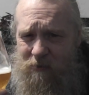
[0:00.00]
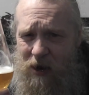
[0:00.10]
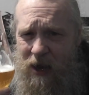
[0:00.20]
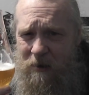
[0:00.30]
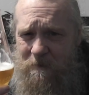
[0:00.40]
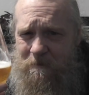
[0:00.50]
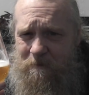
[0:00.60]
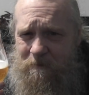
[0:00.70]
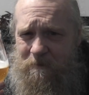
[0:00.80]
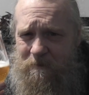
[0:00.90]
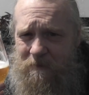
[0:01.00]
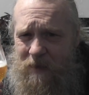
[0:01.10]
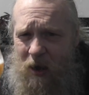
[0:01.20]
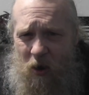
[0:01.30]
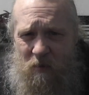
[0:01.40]
Wow.
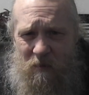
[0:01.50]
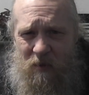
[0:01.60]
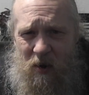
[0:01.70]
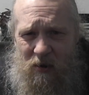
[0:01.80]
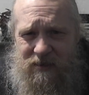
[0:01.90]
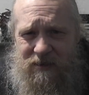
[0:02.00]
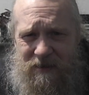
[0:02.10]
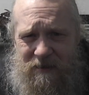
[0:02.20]
Home and Bargain.